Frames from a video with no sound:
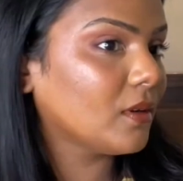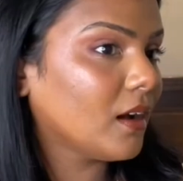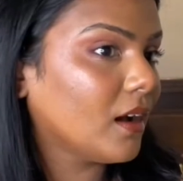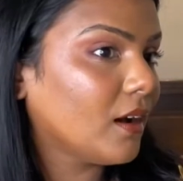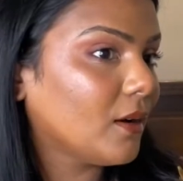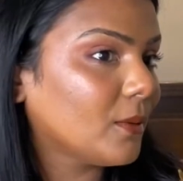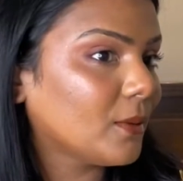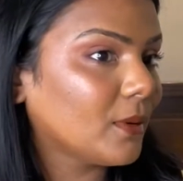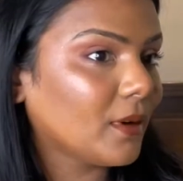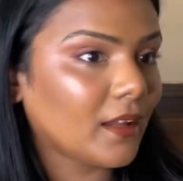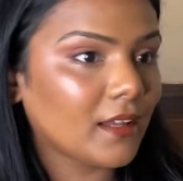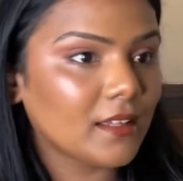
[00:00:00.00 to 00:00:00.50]

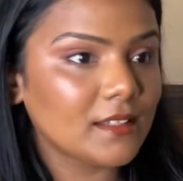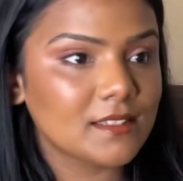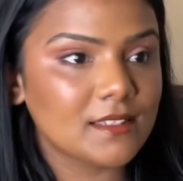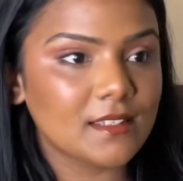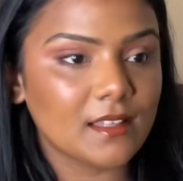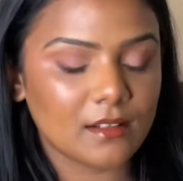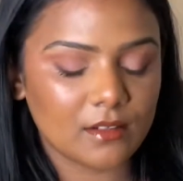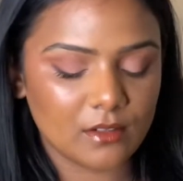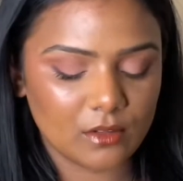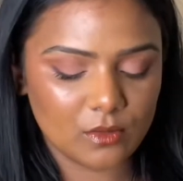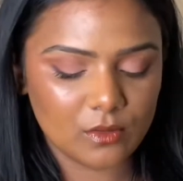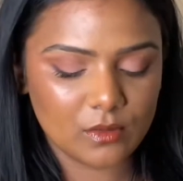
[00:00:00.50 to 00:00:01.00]
how nice
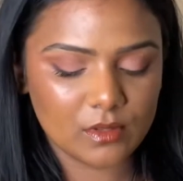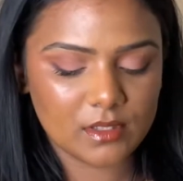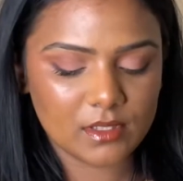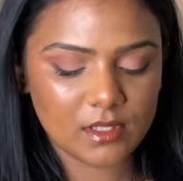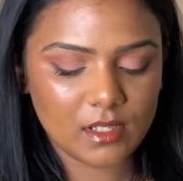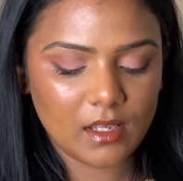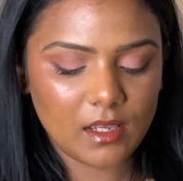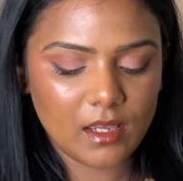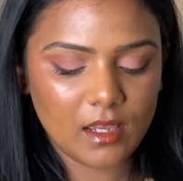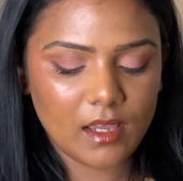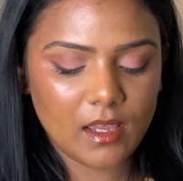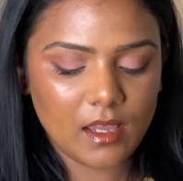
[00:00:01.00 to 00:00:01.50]
that looks.
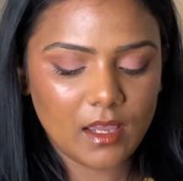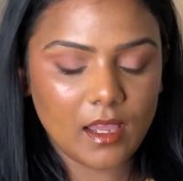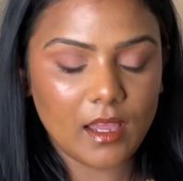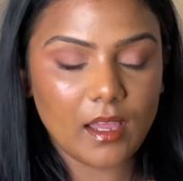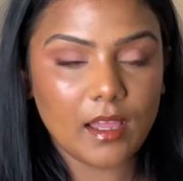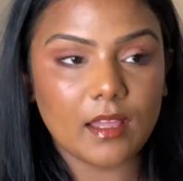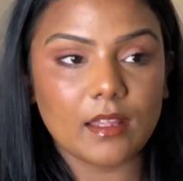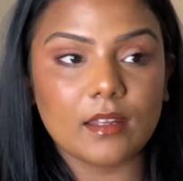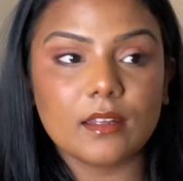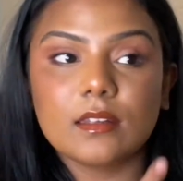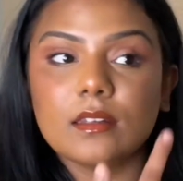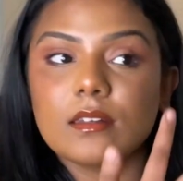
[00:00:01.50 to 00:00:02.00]

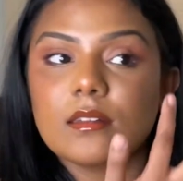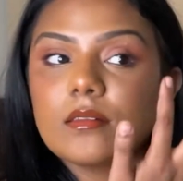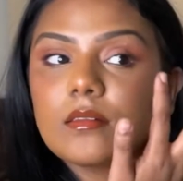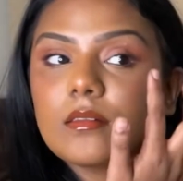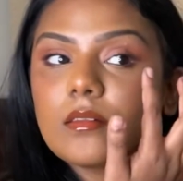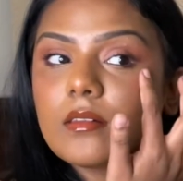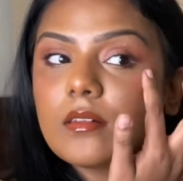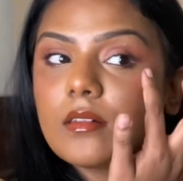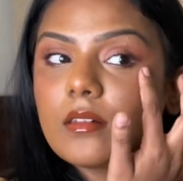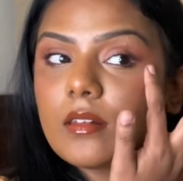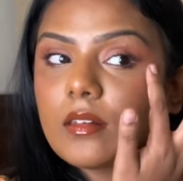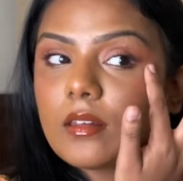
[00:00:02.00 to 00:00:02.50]
And
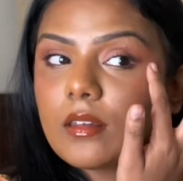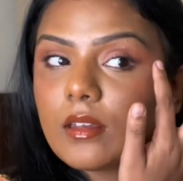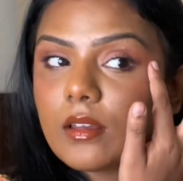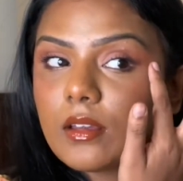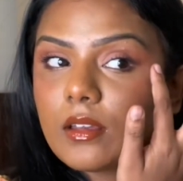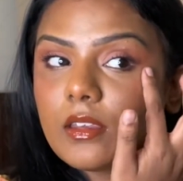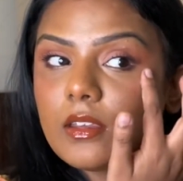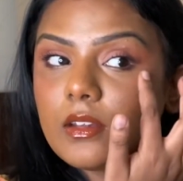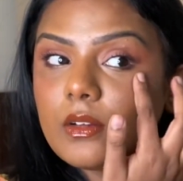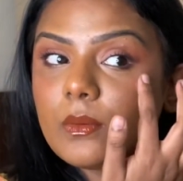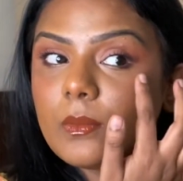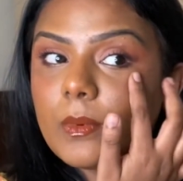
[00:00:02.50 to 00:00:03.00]

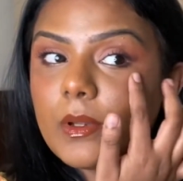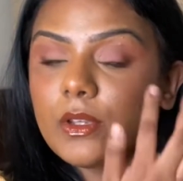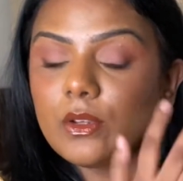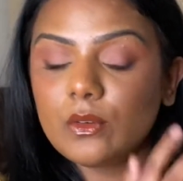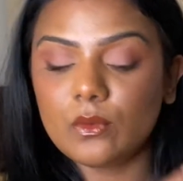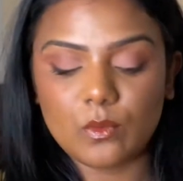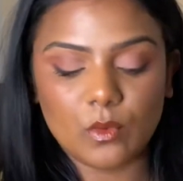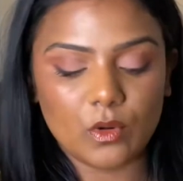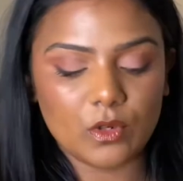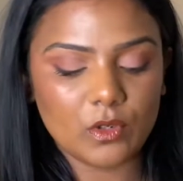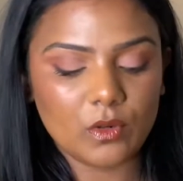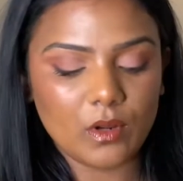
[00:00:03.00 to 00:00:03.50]
you know, when you
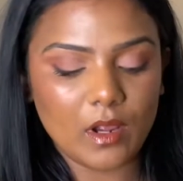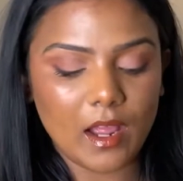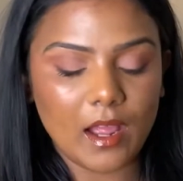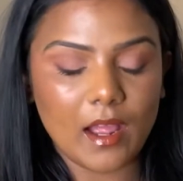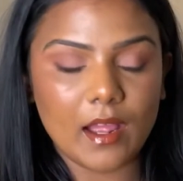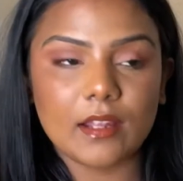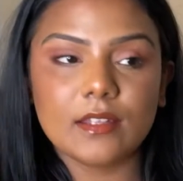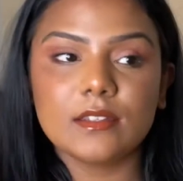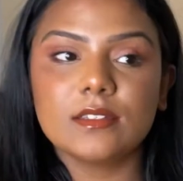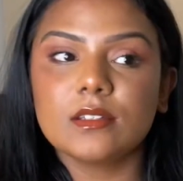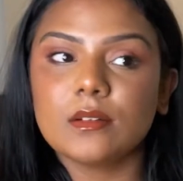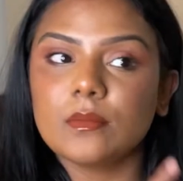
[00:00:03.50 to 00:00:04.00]
want to
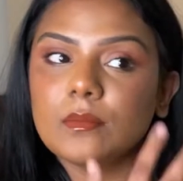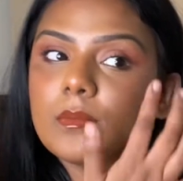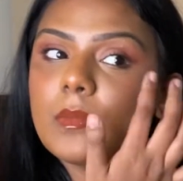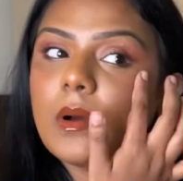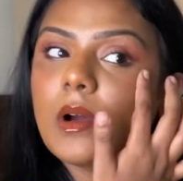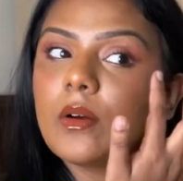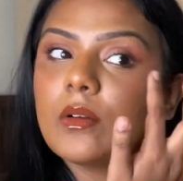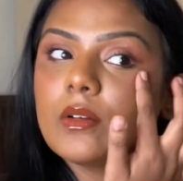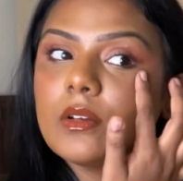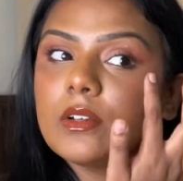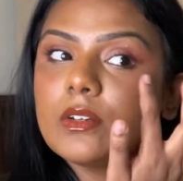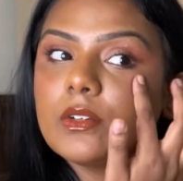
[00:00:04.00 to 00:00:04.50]
add some
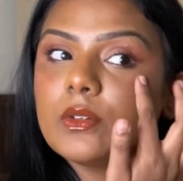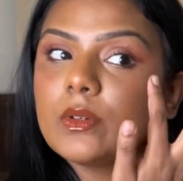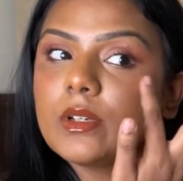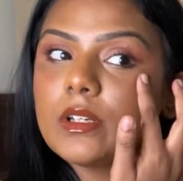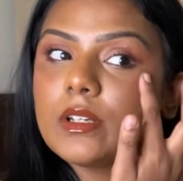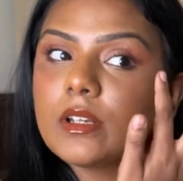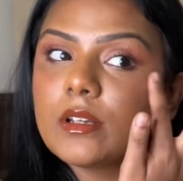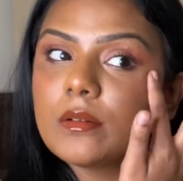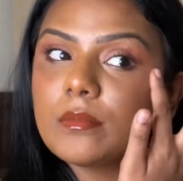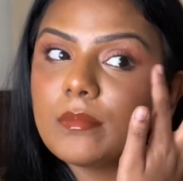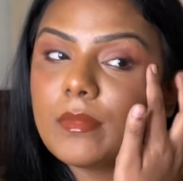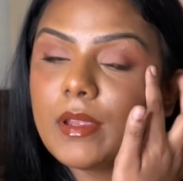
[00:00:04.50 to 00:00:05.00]
powder to
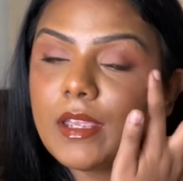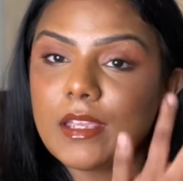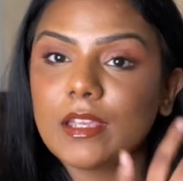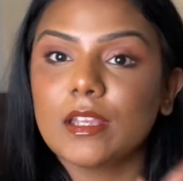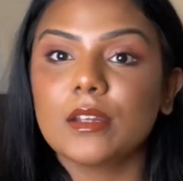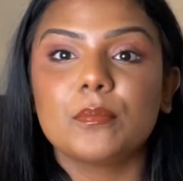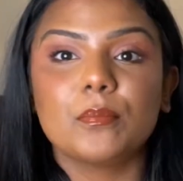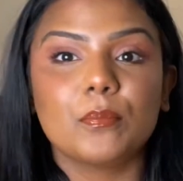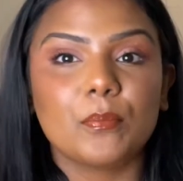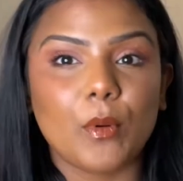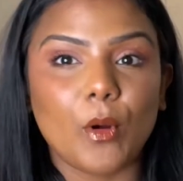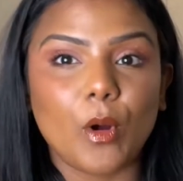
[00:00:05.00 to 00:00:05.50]
it and make
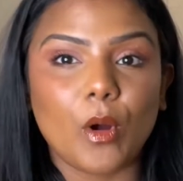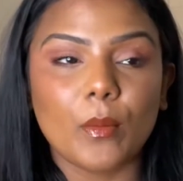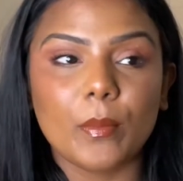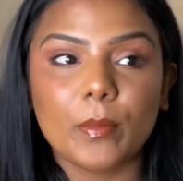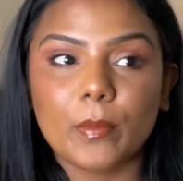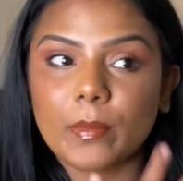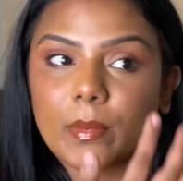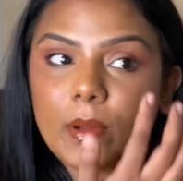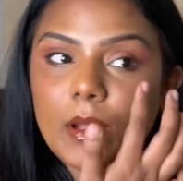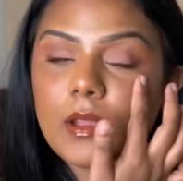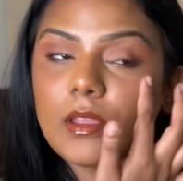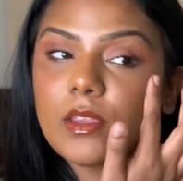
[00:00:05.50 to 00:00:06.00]
it pop,
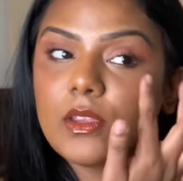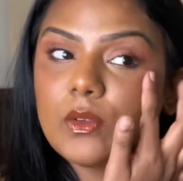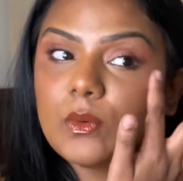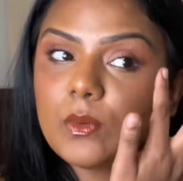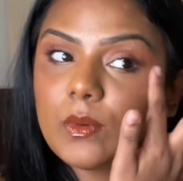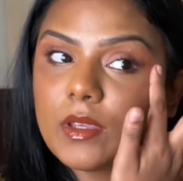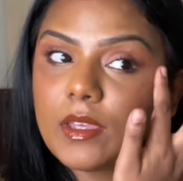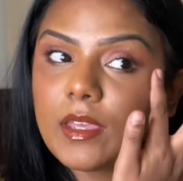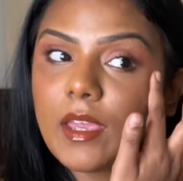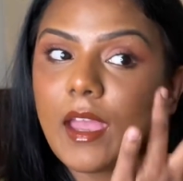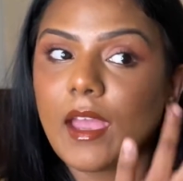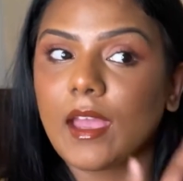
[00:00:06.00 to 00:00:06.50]
you
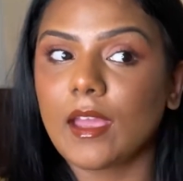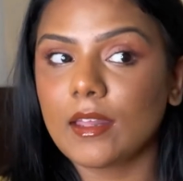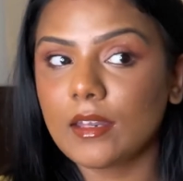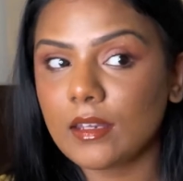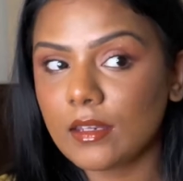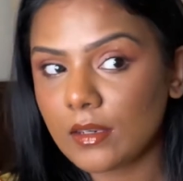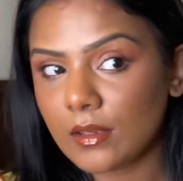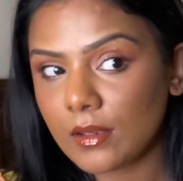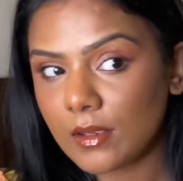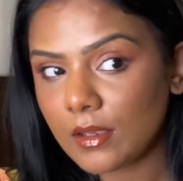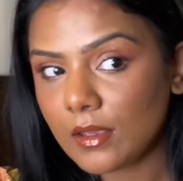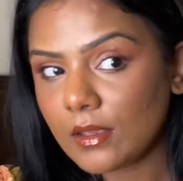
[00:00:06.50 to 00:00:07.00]

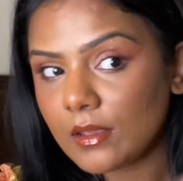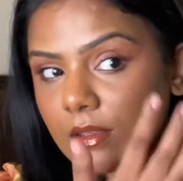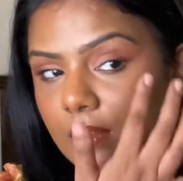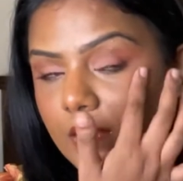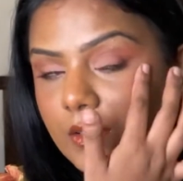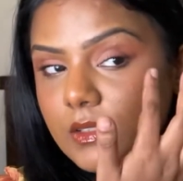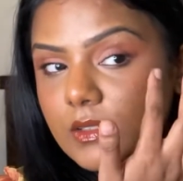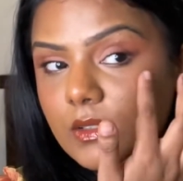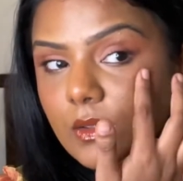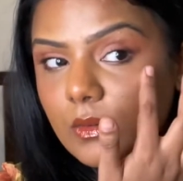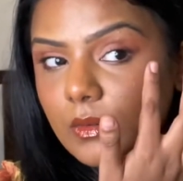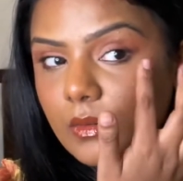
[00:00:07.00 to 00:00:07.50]
can.
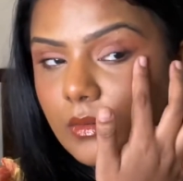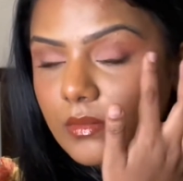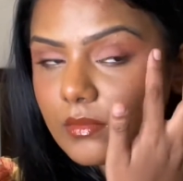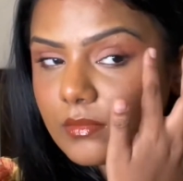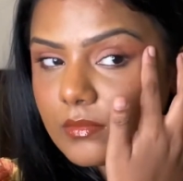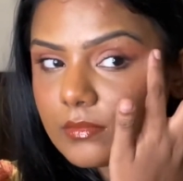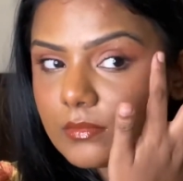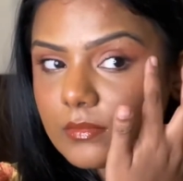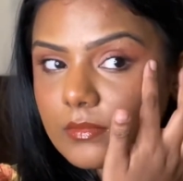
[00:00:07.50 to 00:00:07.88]
So